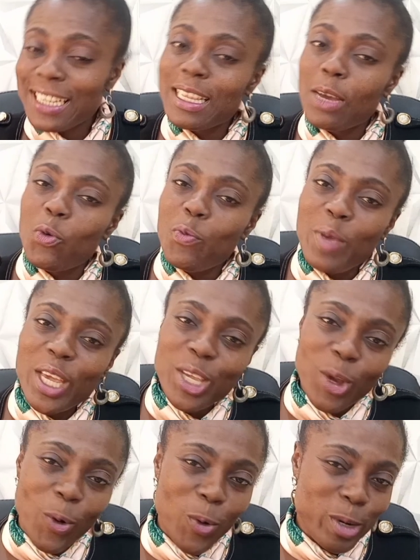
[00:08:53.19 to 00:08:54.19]
that will make
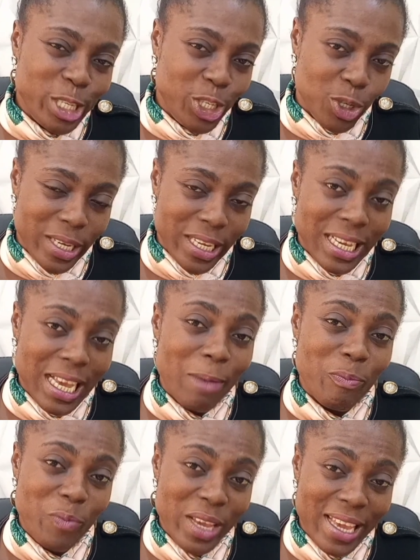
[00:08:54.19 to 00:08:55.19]
your own unique
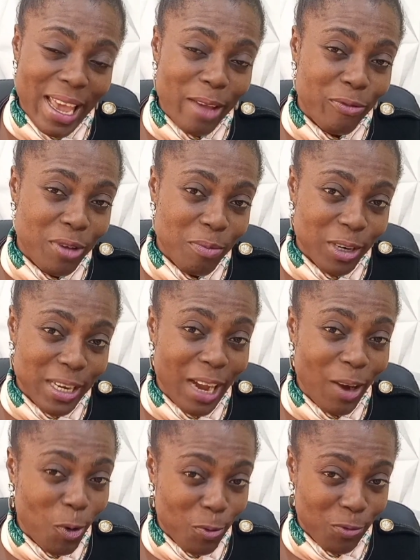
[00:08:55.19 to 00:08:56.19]
and make every mother
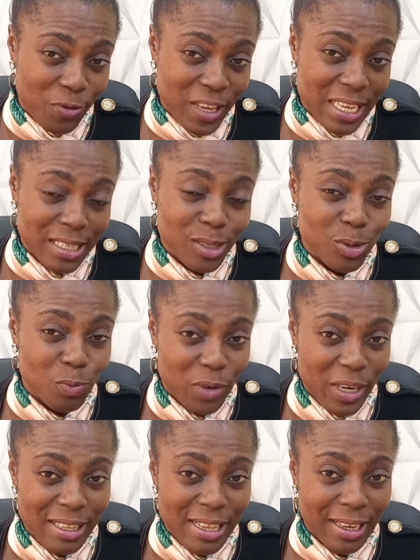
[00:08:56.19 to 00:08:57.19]
convinced to
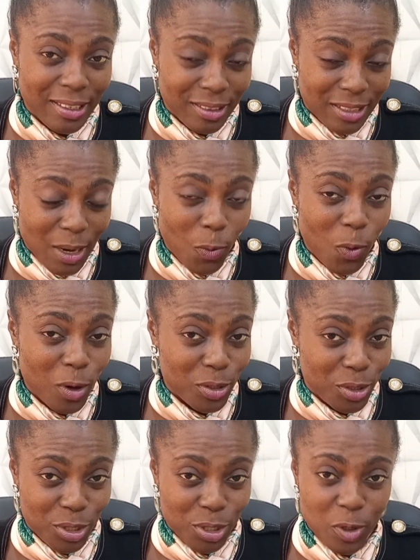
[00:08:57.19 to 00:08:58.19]
bring their
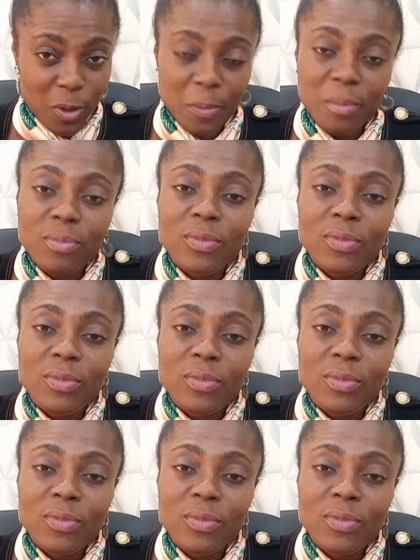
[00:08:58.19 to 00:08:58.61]
words to you?